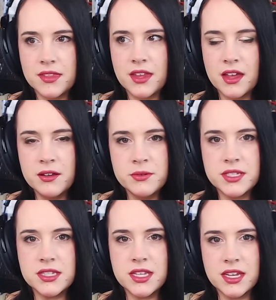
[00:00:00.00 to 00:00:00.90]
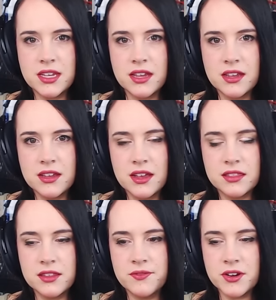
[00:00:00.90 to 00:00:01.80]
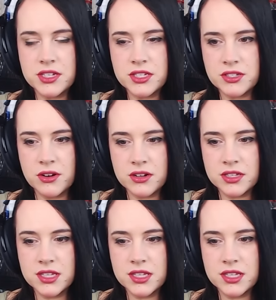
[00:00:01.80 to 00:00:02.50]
I was thinking at the very start